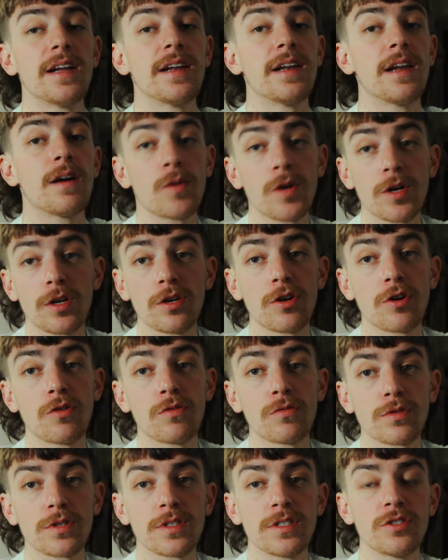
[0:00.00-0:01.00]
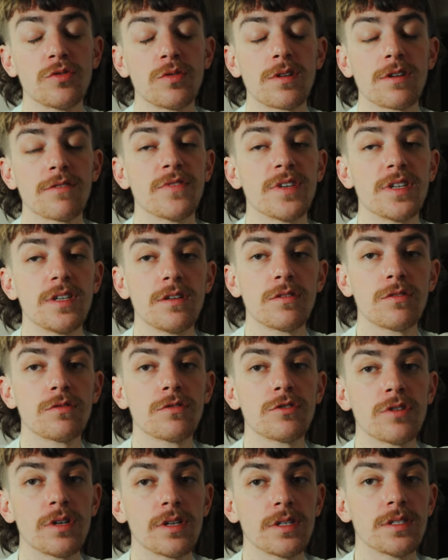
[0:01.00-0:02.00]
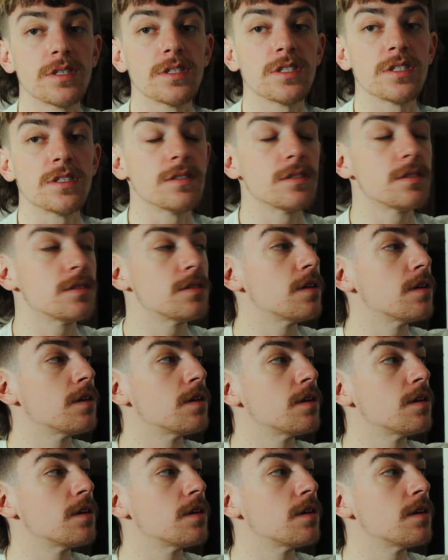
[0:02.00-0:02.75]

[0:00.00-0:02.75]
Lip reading: Now we're going to go into our video transitions.